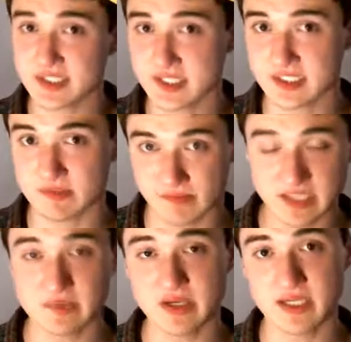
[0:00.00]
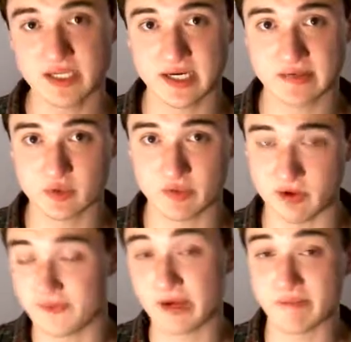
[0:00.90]
thing is meant to be a late game sweeper.
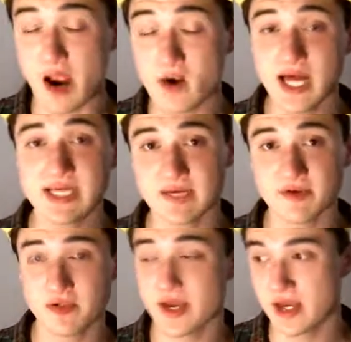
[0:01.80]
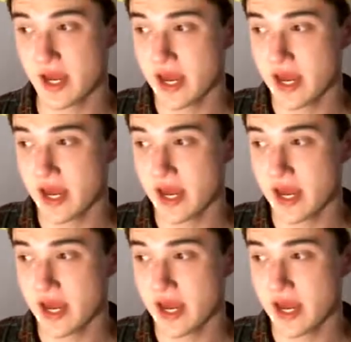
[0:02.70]
If we can paralyze everything,